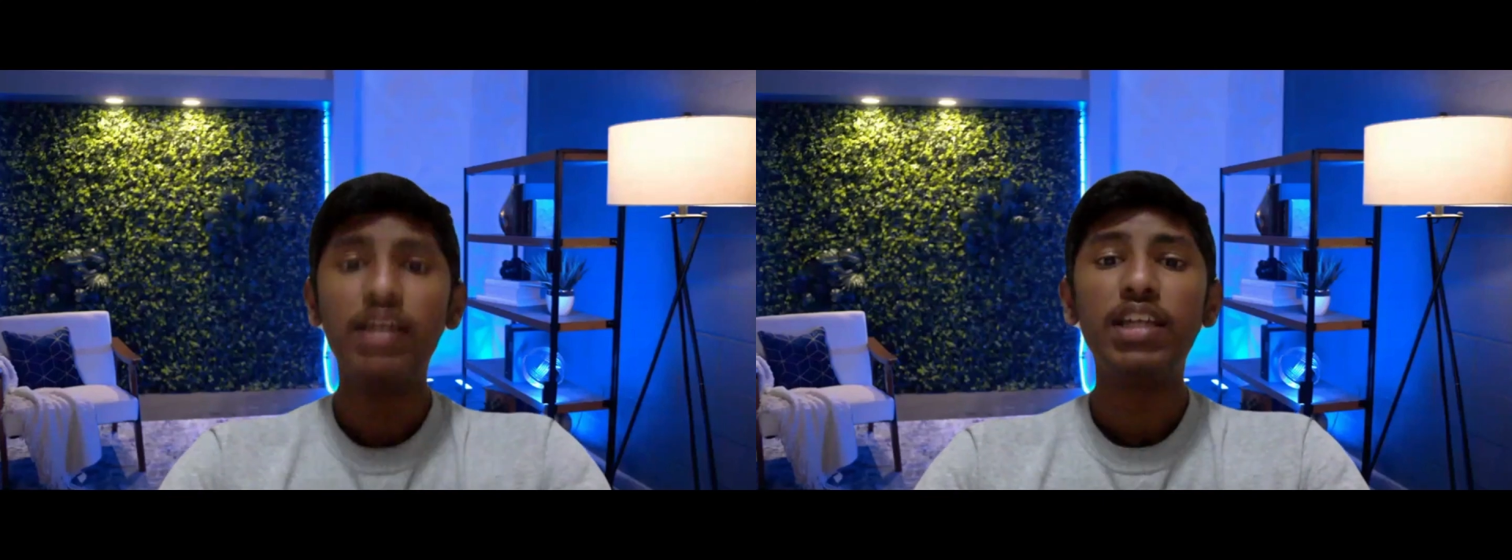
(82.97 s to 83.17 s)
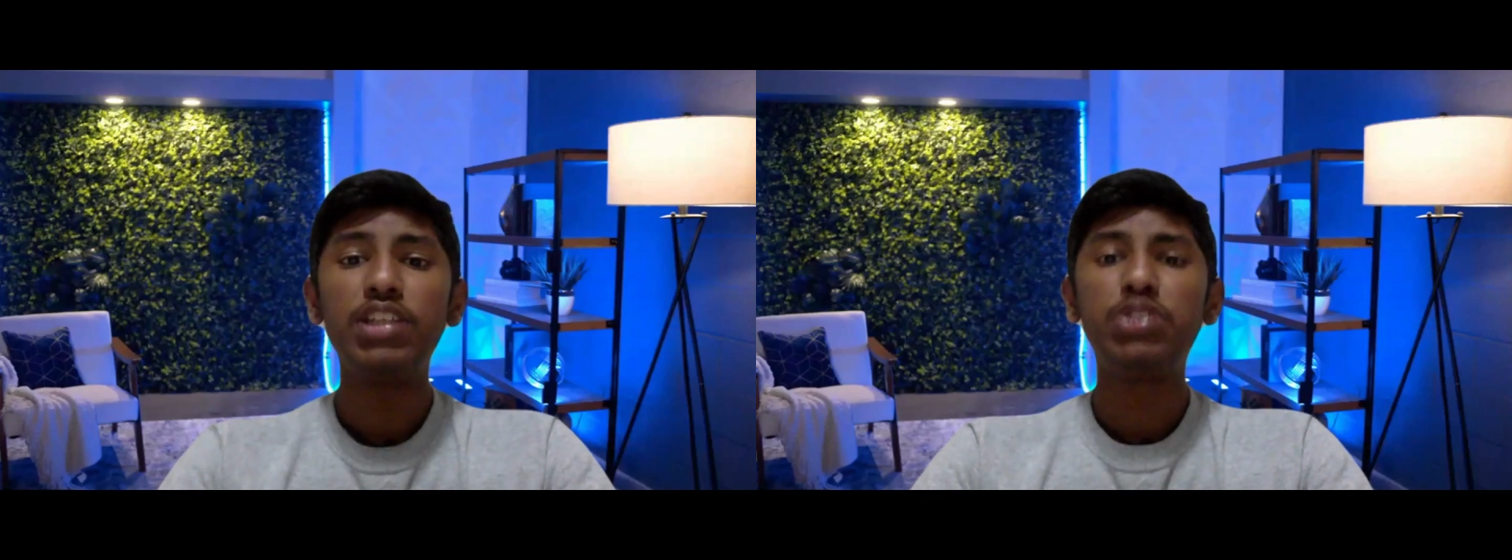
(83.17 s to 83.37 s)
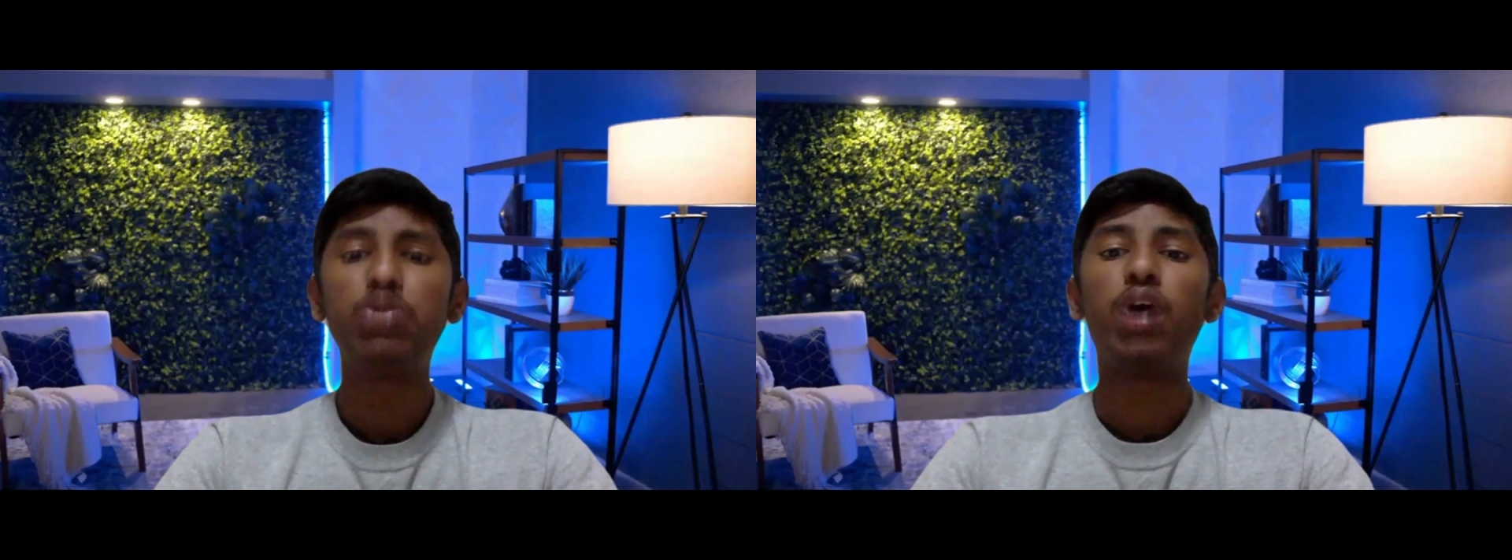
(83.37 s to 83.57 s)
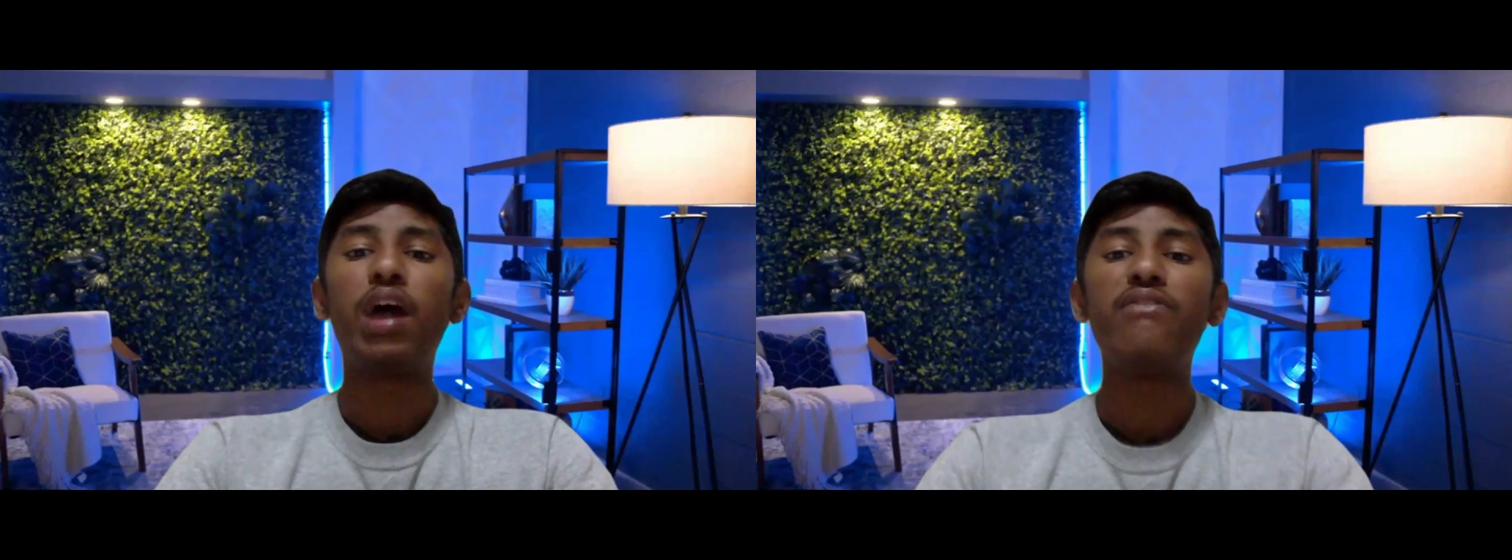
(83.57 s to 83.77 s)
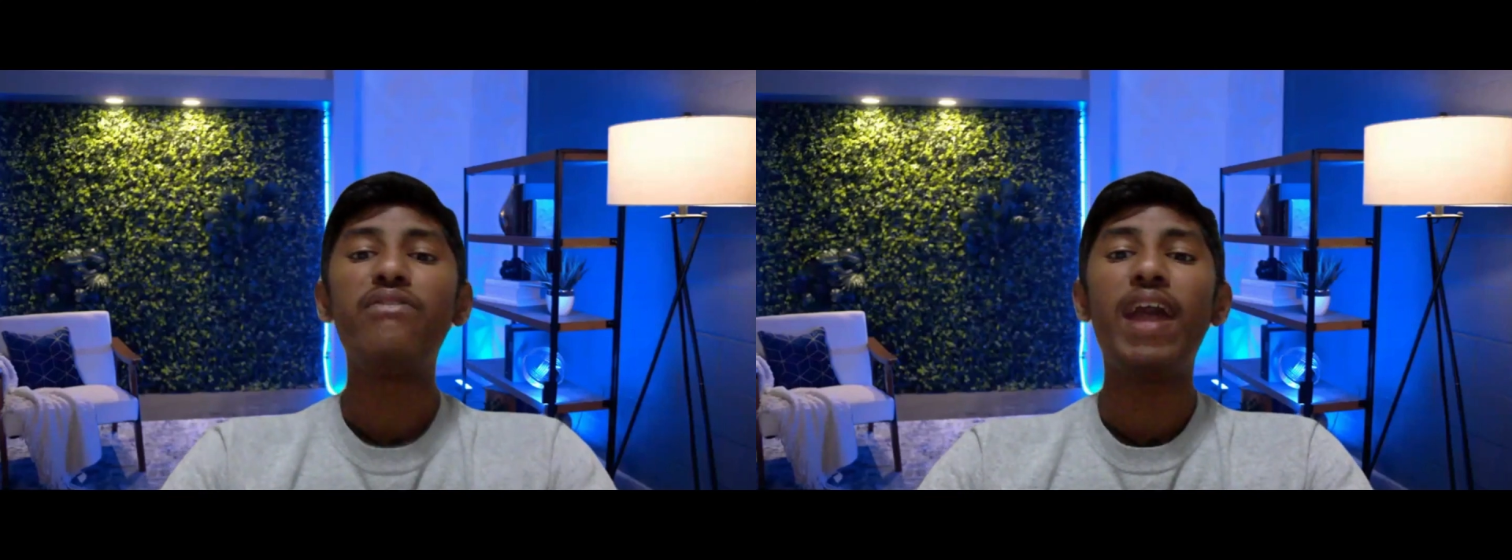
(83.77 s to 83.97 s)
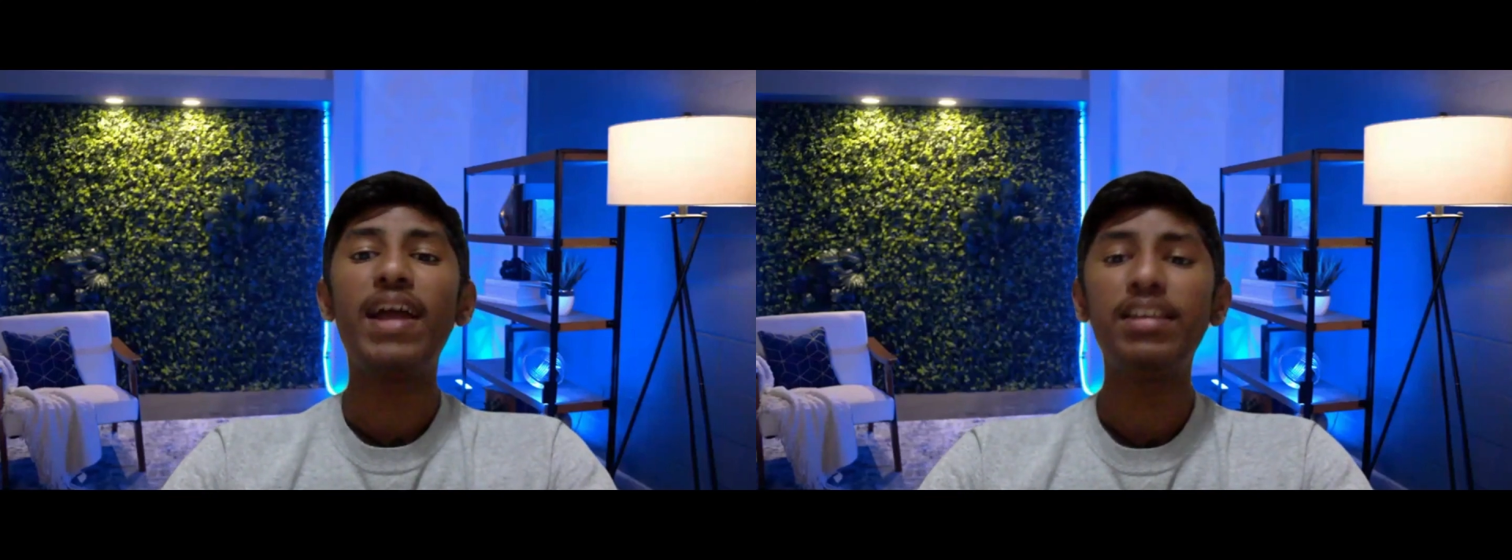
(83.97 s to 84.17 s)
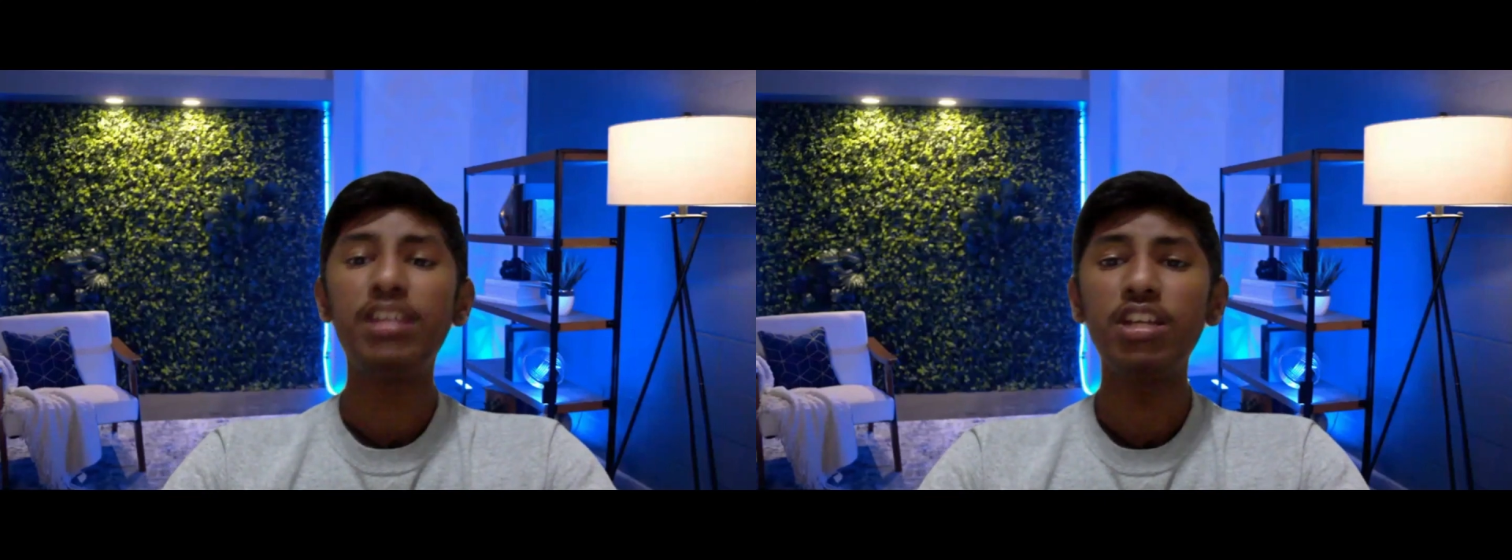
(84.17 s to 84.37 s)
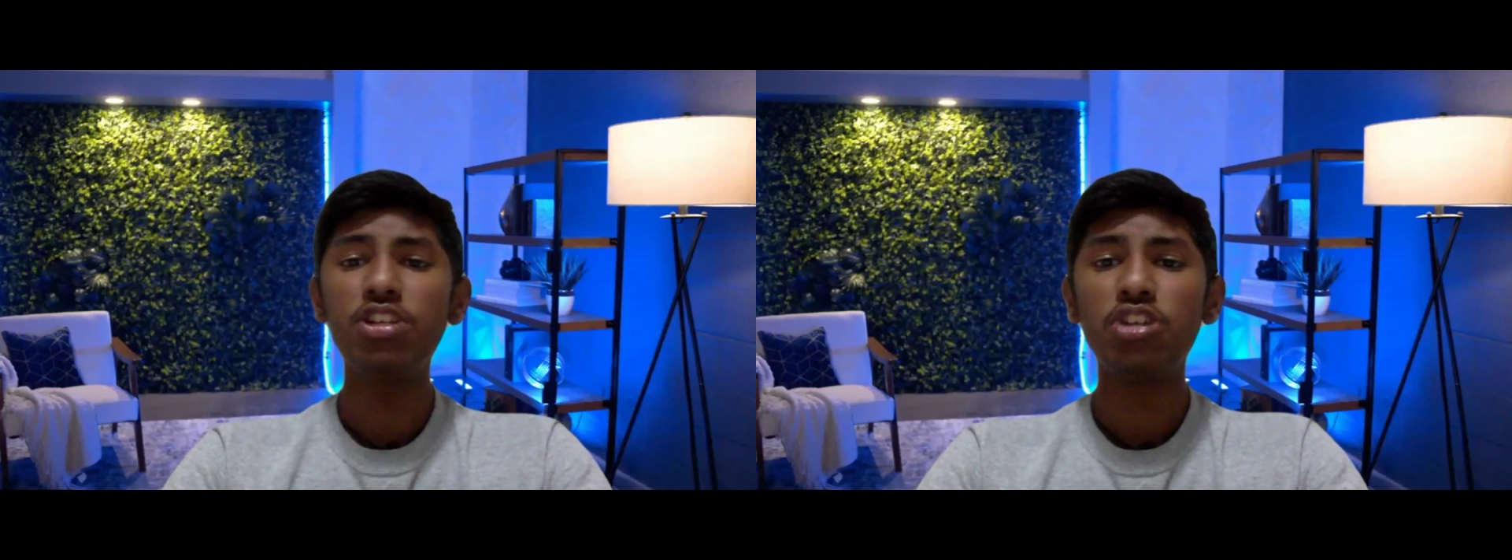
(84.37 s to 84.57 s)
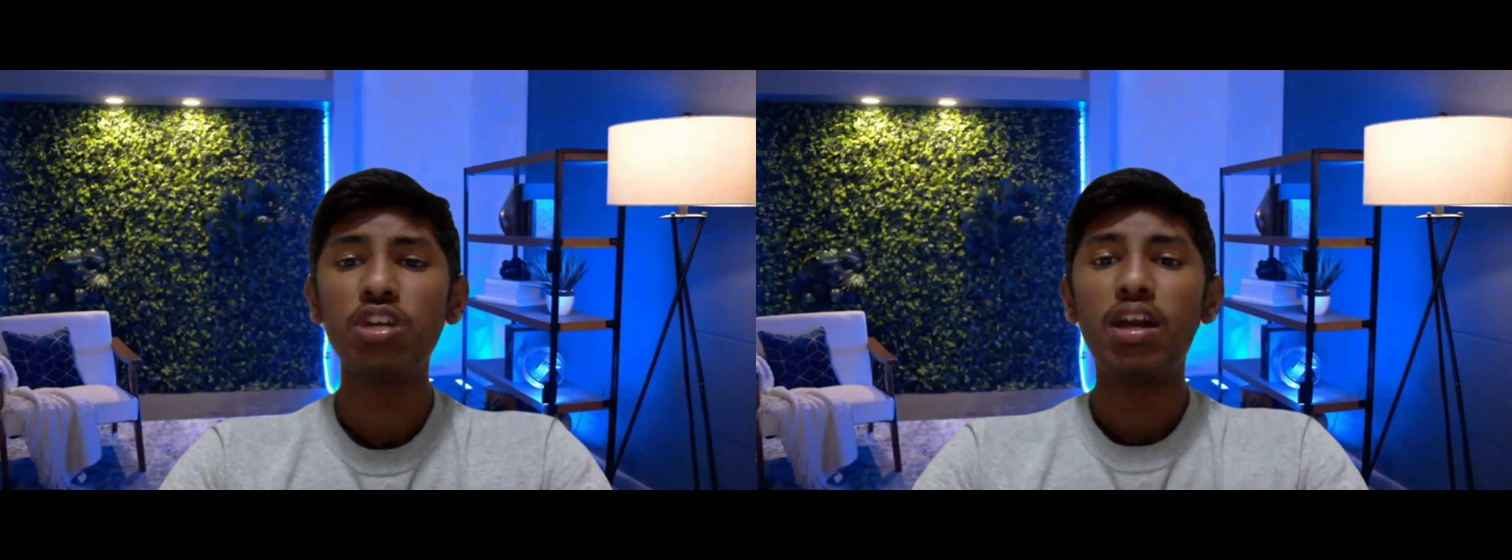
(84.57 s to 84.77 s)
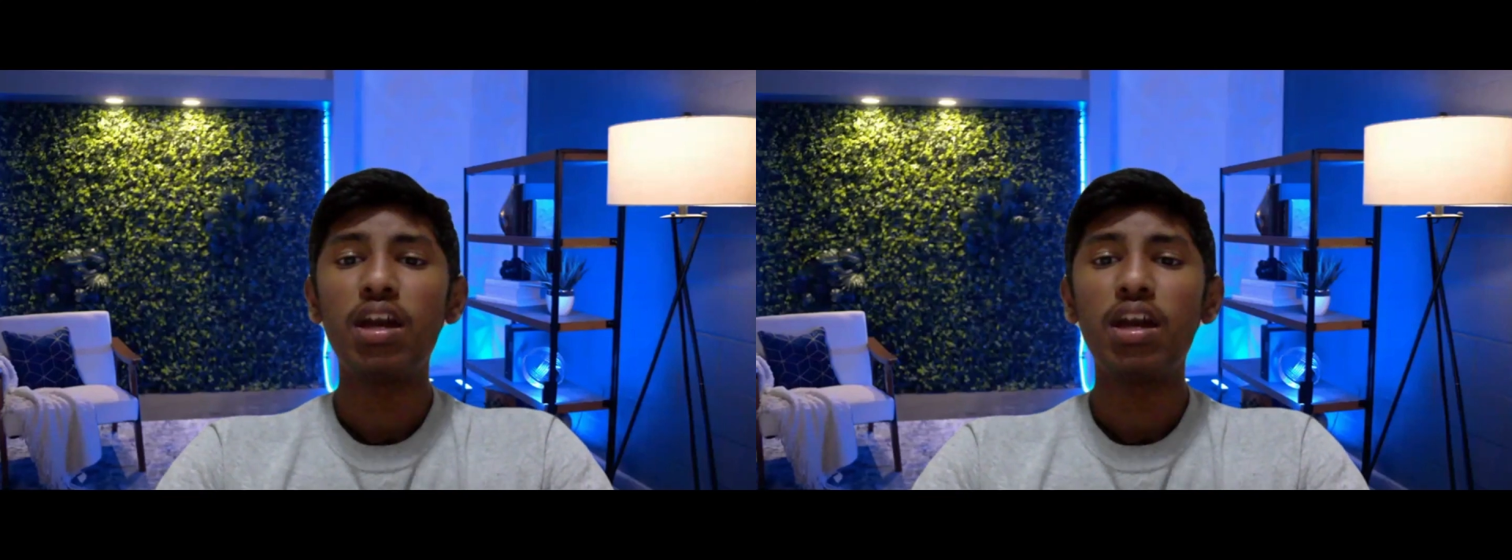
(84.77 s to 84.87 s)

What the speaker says: is to advantage